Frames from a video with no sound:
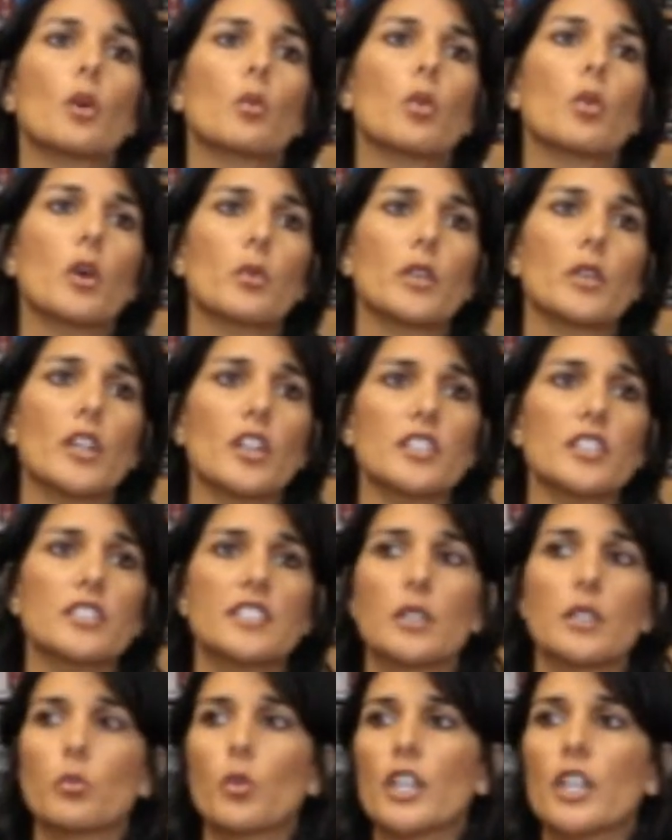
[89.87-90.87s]
What we are
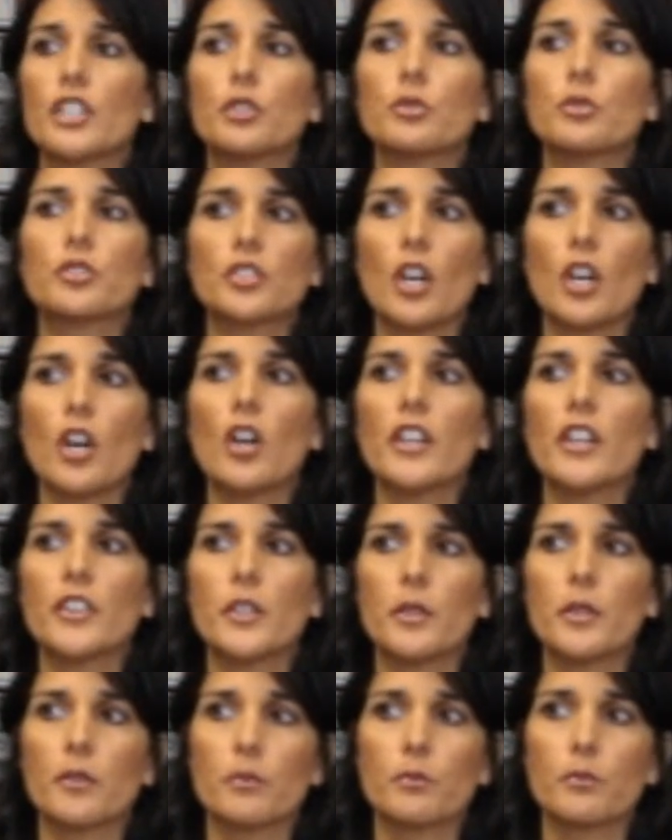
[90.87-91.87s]
seeing, what you saw in
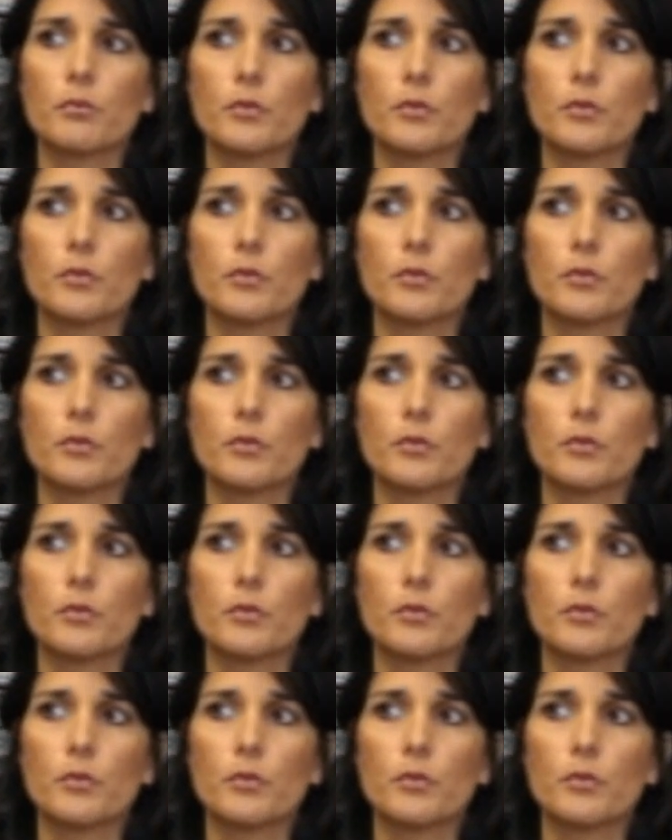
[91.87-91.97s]
the